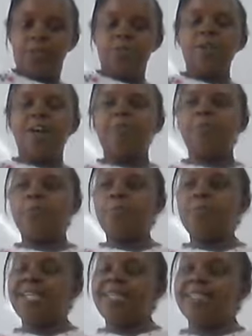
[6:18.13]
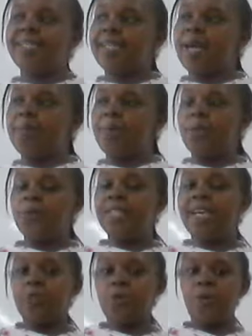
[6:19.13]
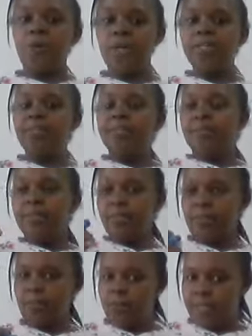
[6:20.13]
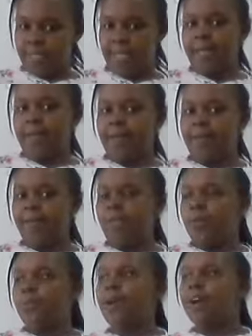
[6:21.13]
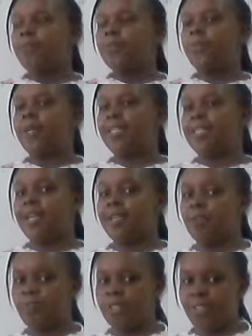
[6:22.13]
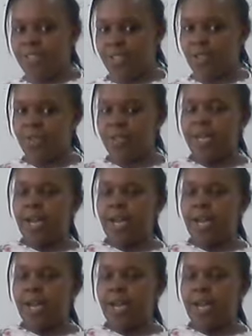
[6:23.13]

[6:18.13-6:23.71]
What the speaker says: you have formulated a menu that you are going to sell. You have to write a requisition.